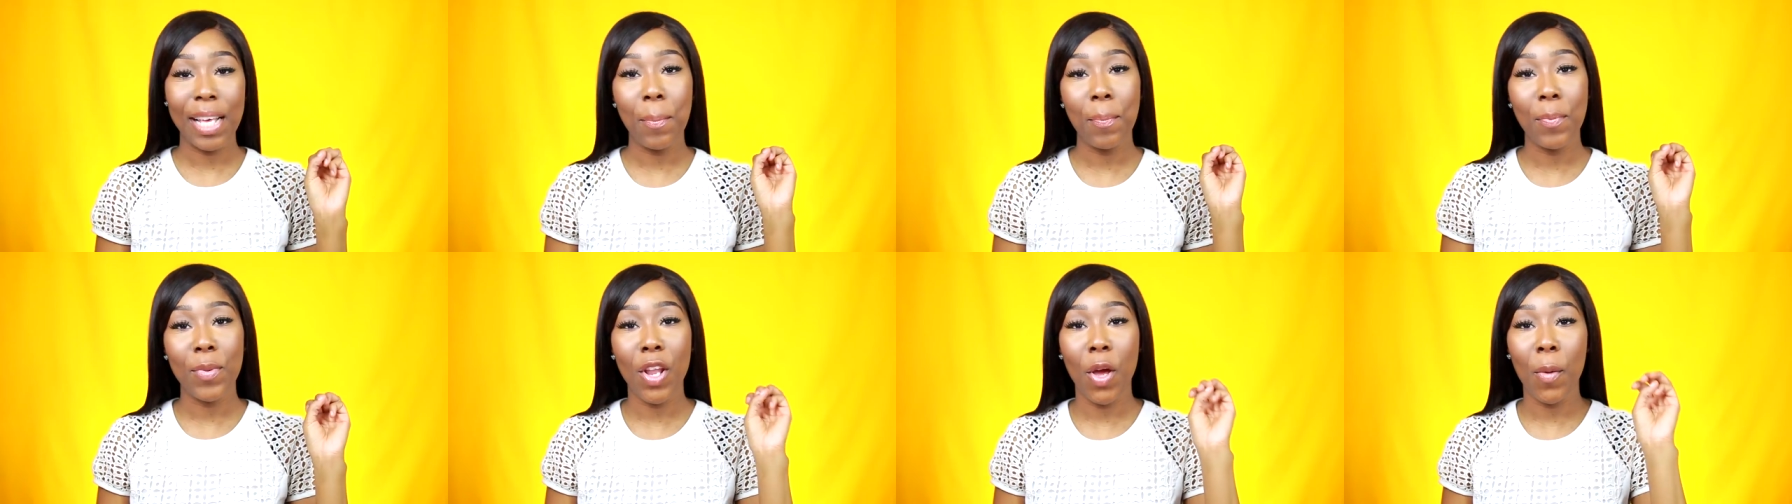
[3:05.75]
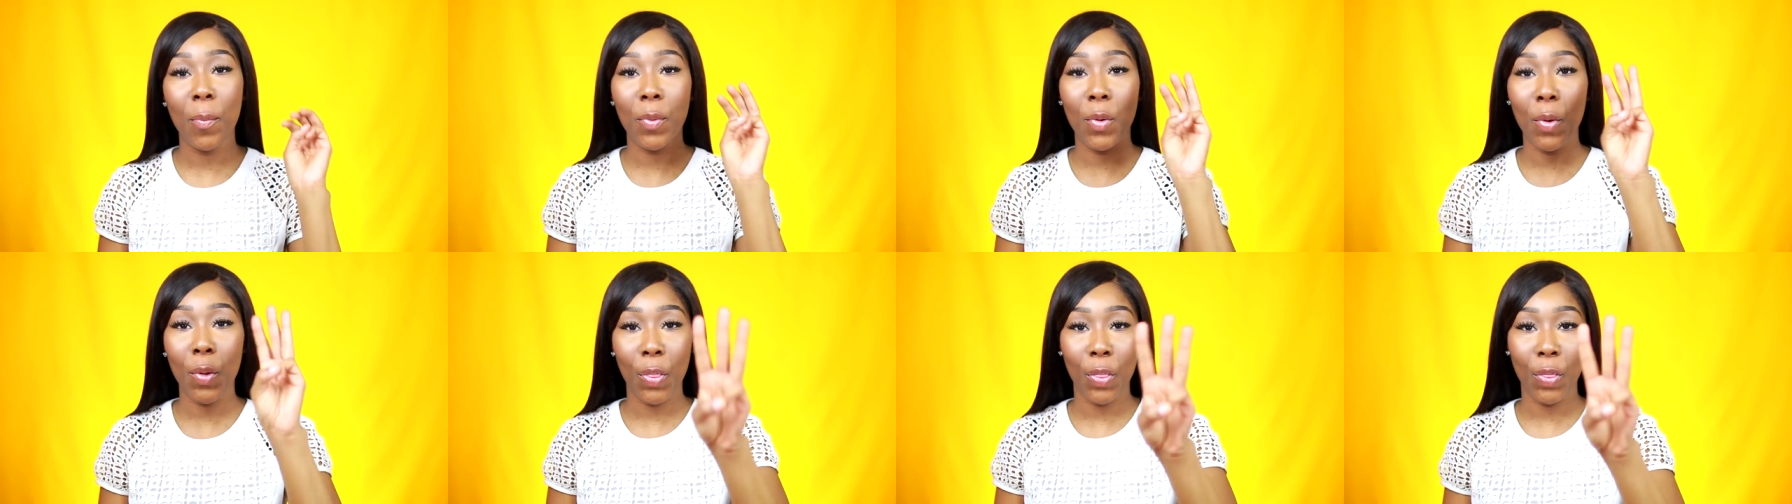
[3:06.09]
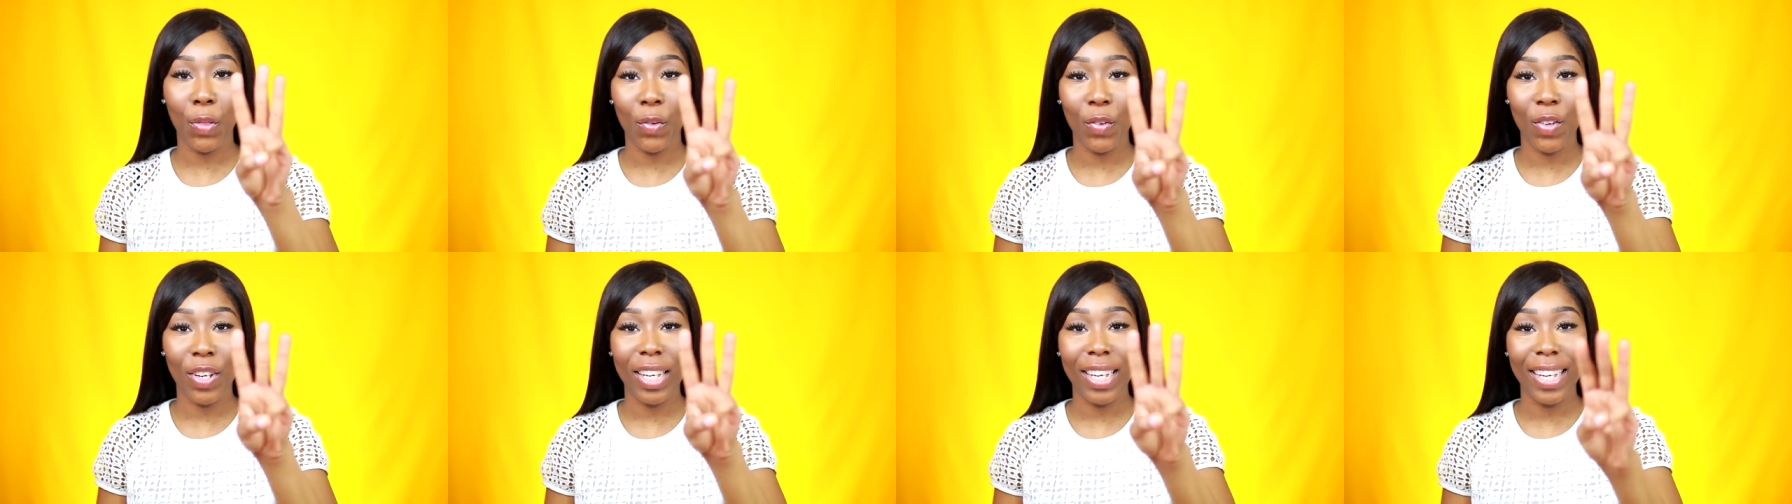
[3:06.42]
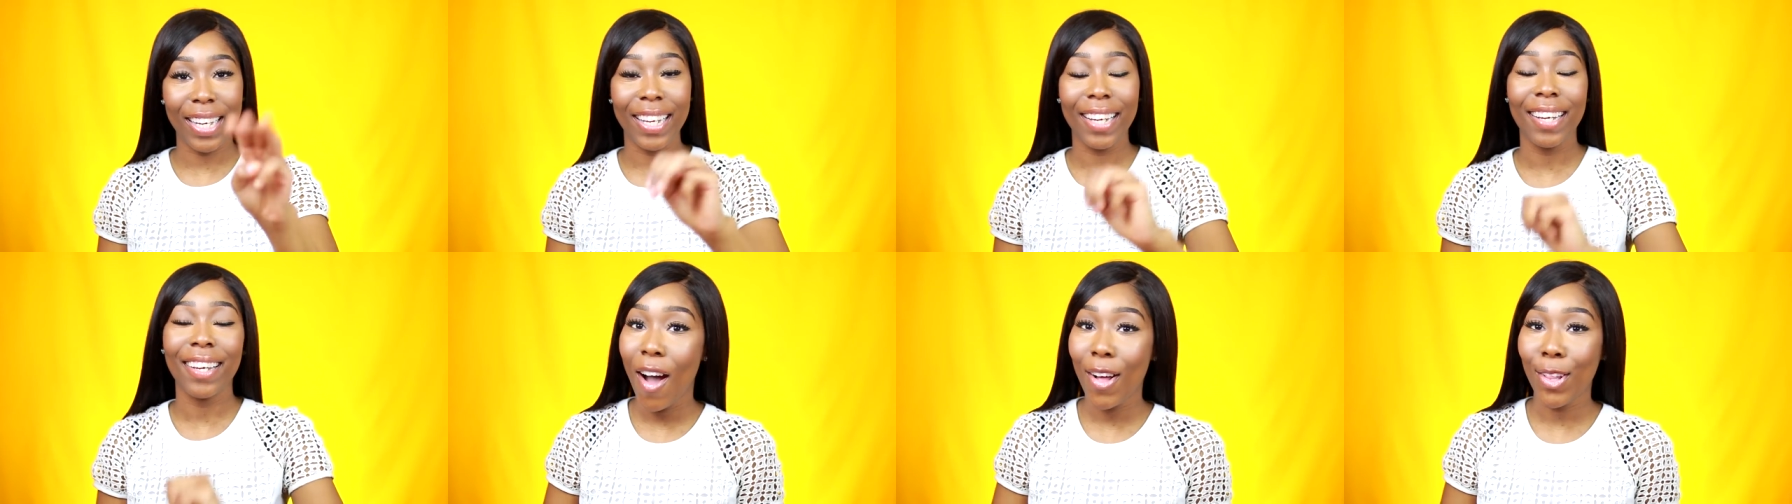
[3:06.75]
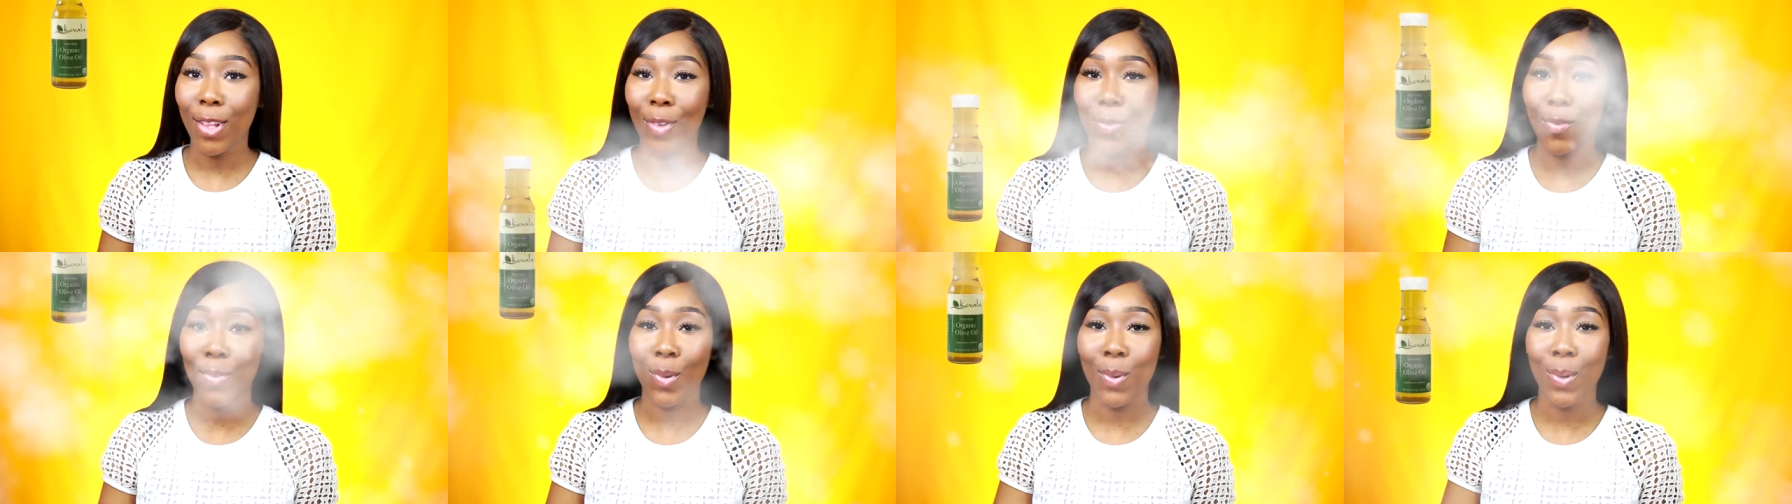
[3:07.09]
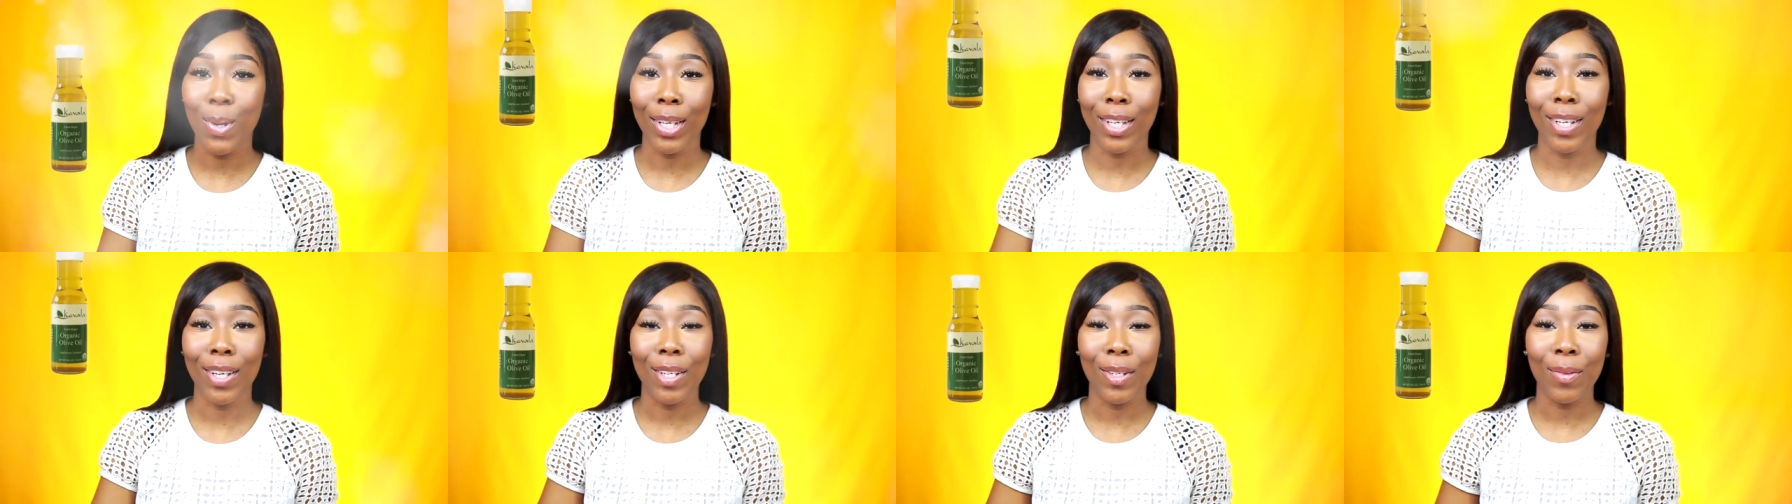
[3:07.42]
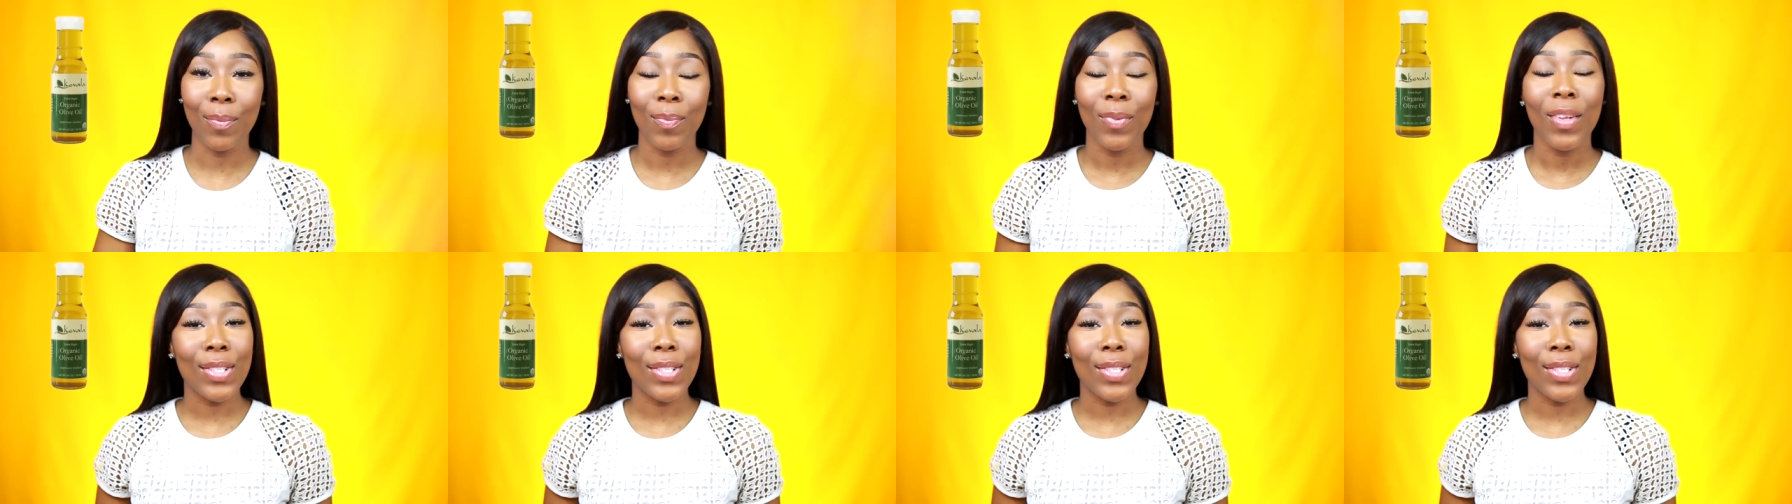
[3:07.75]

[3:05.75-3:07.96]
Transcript: Tip number three, olive oil.